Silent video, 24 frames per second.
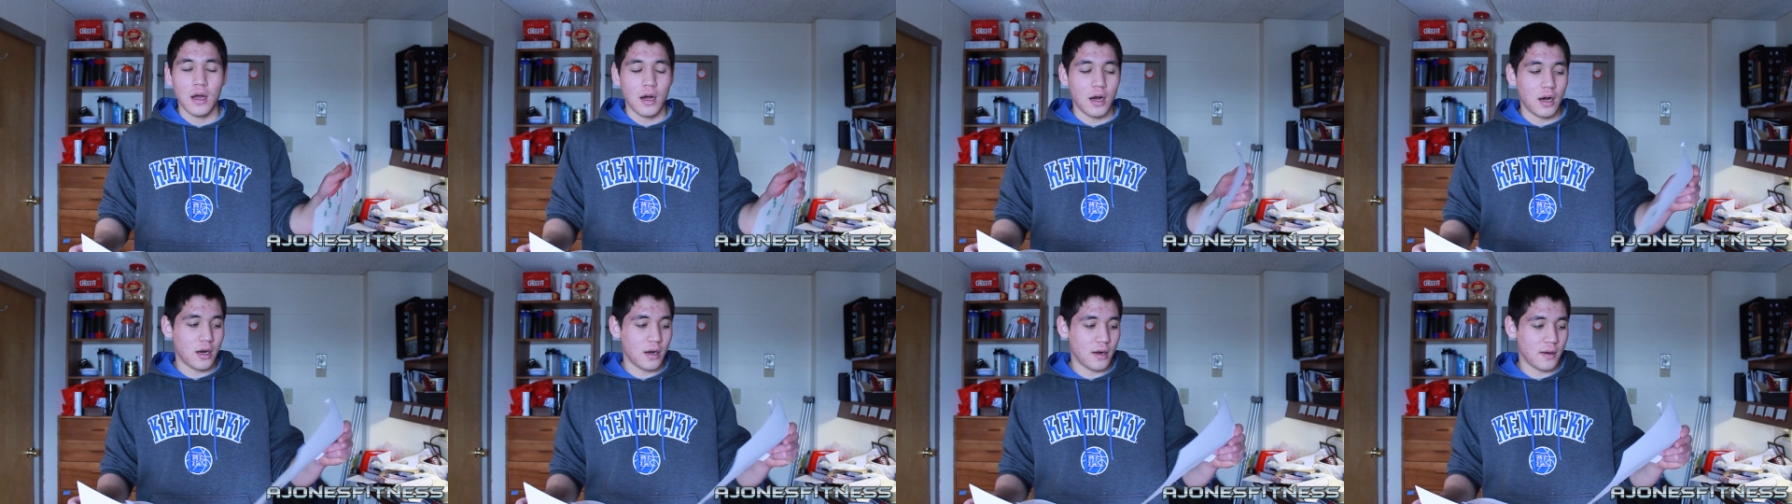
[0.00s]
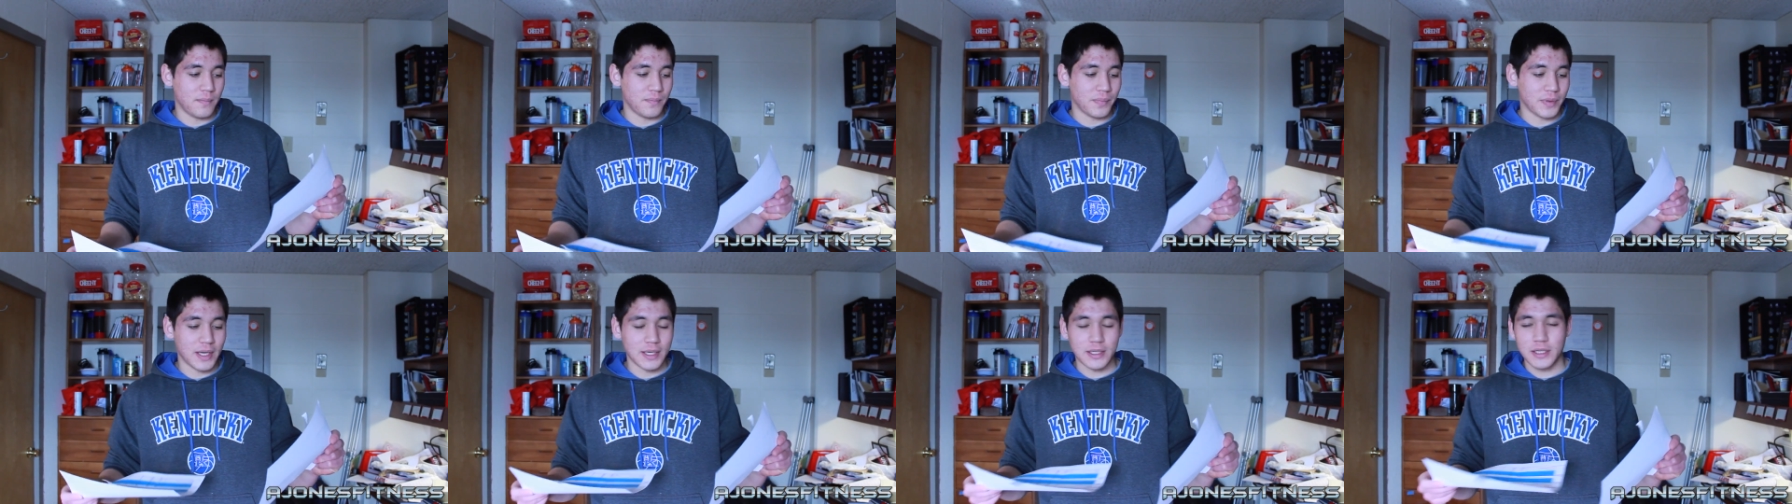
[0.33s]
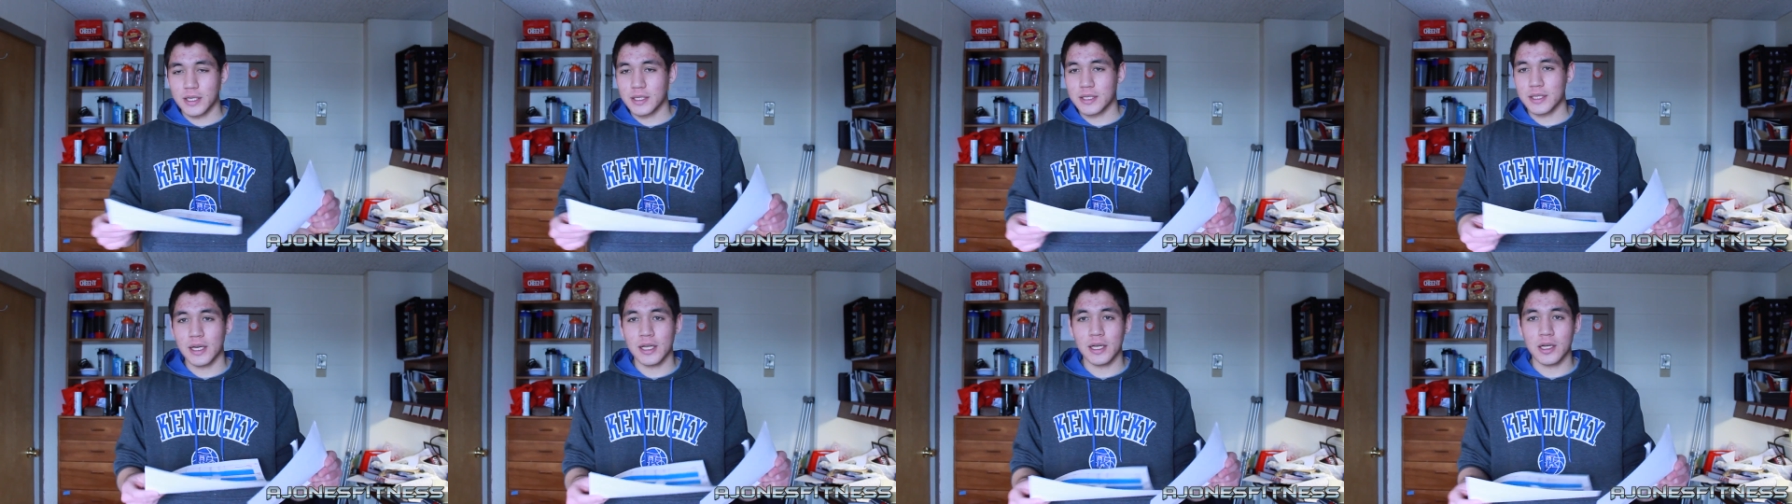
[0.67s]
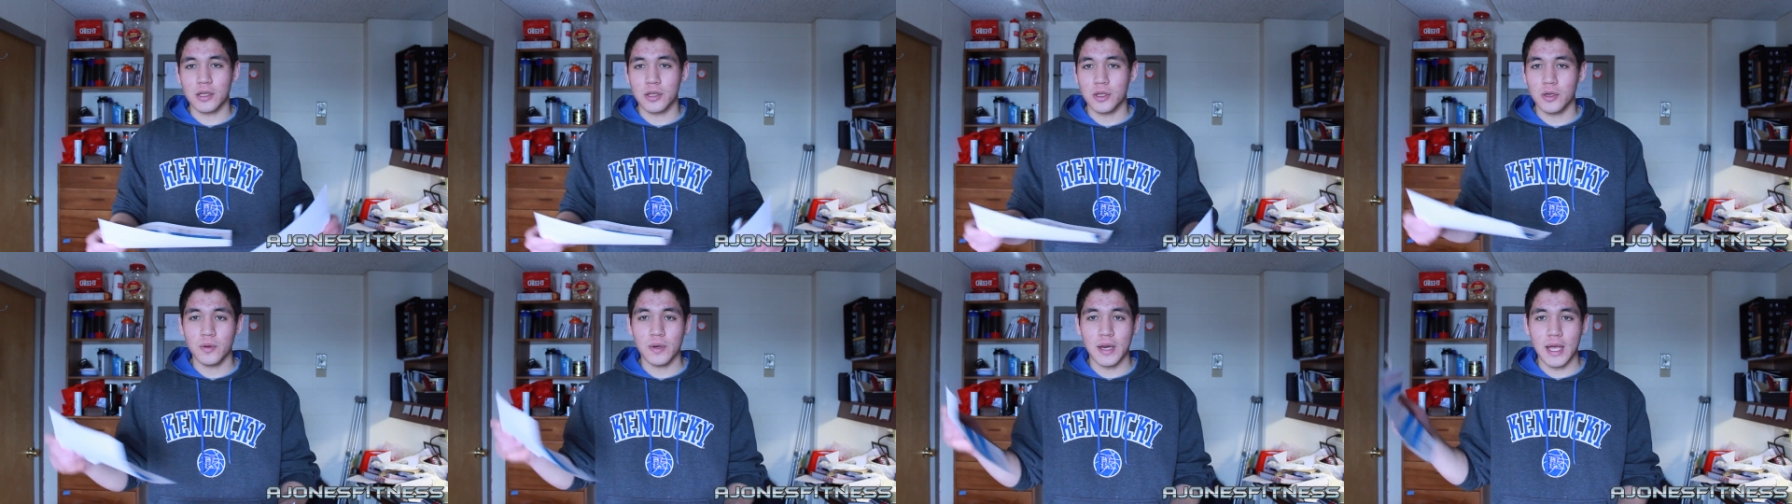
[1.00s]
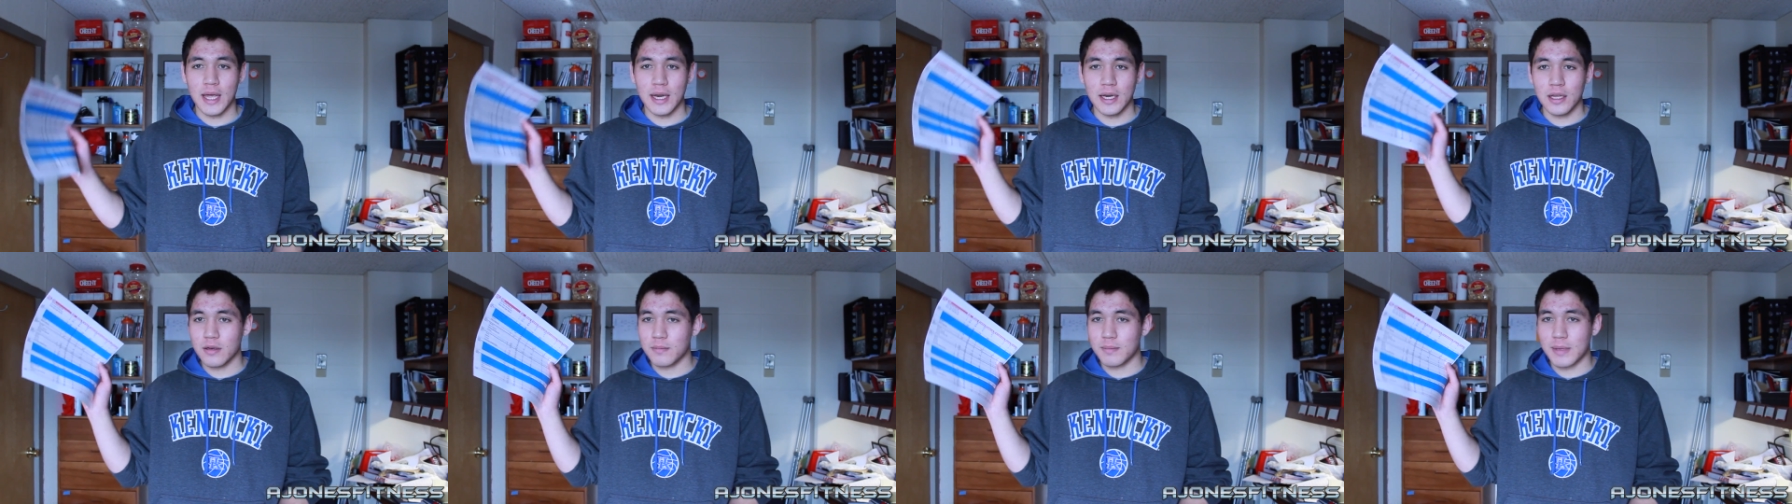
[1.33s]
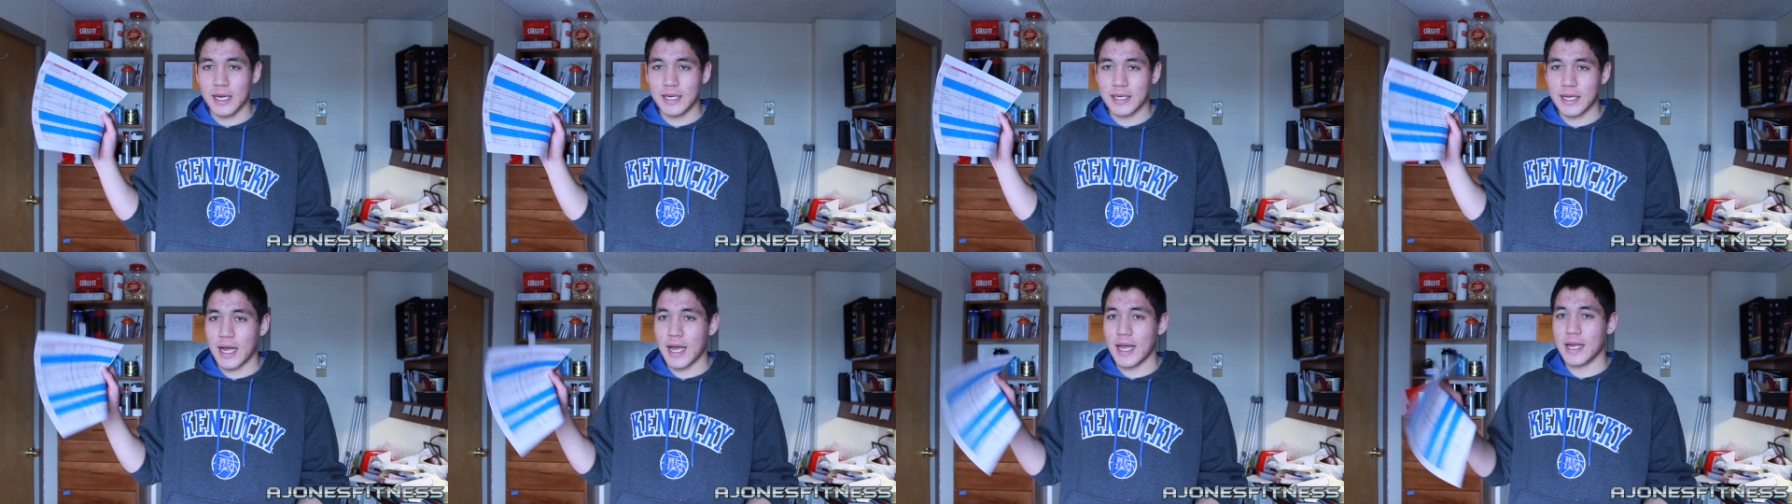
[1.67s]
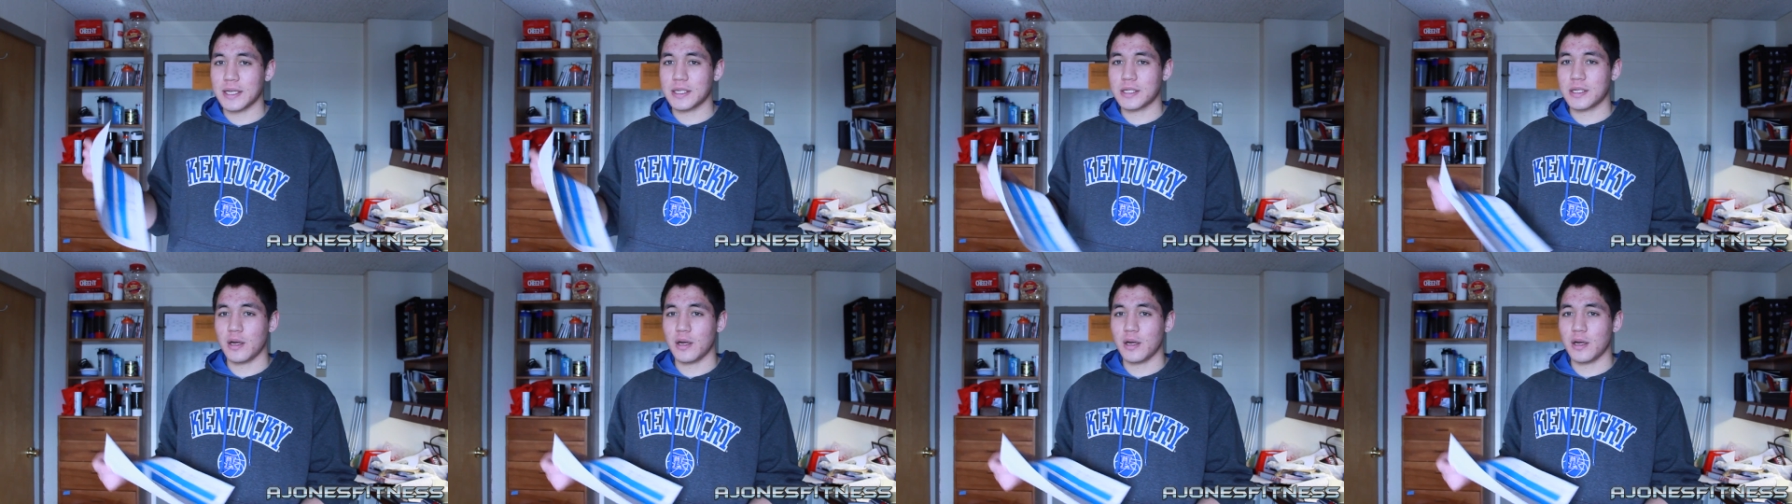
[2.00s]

Um, that doesn't include any of my diet